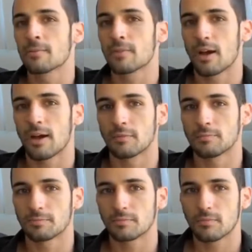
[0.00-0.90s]

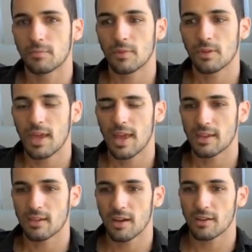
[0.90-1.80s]

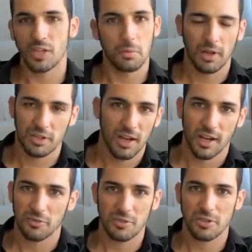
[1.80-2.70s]
And double entendres or